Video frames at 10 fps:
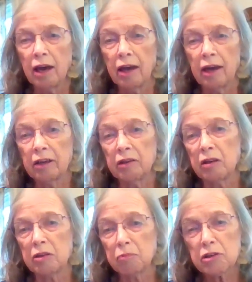
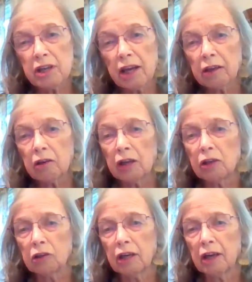and particularly
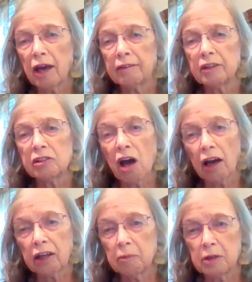looking at the
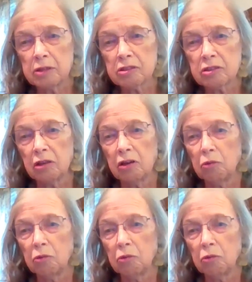documents